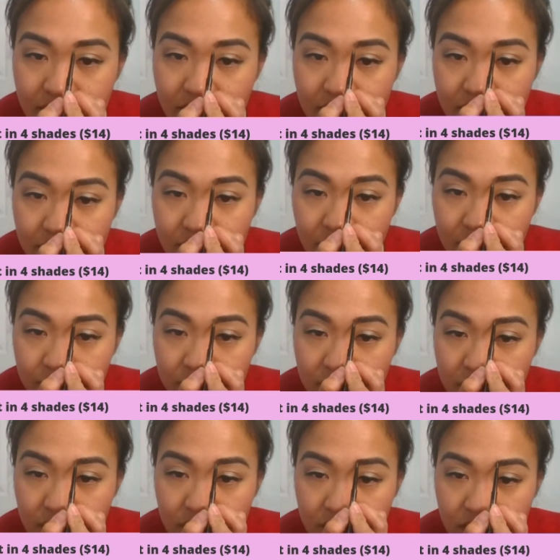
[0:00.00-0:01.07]
tint. So I'm
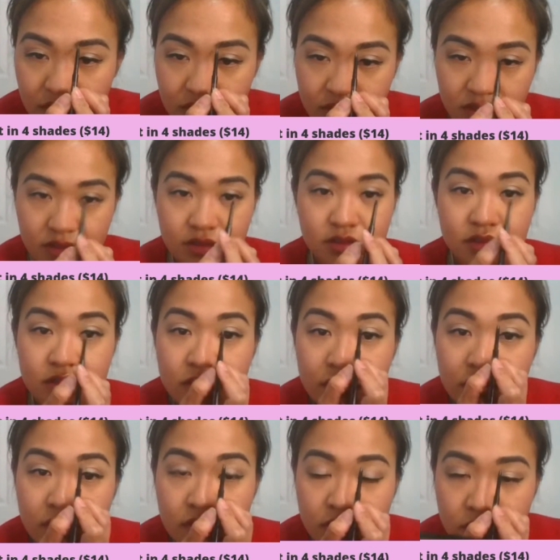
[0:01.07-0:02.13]
just gonna
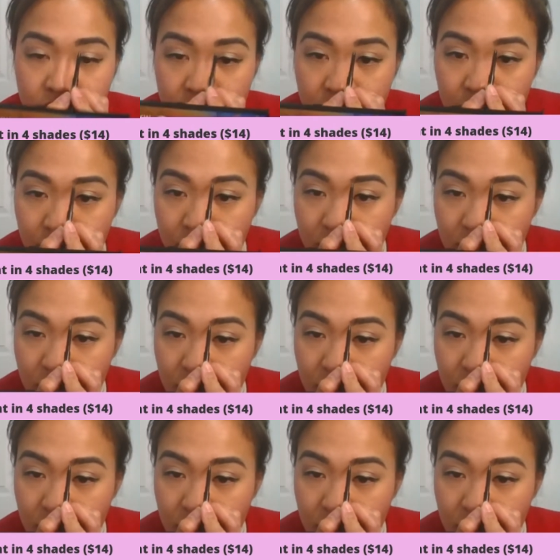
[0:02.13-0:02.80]
put